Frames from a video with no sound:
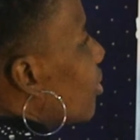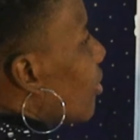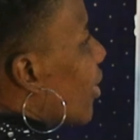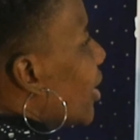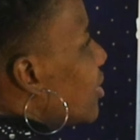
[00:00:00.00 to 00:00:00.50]

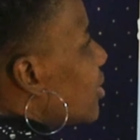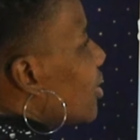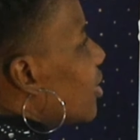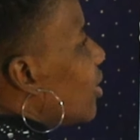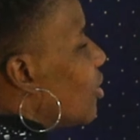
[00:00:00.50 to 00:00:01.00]
right,
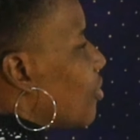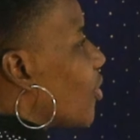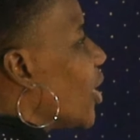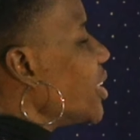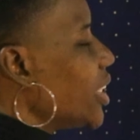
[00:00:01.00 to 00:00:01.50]

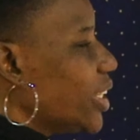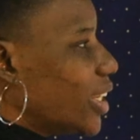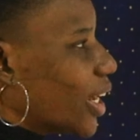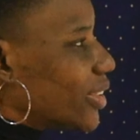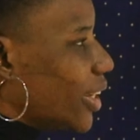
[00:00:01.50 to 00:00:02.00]
for an
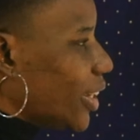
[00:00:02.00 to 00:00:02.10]
E and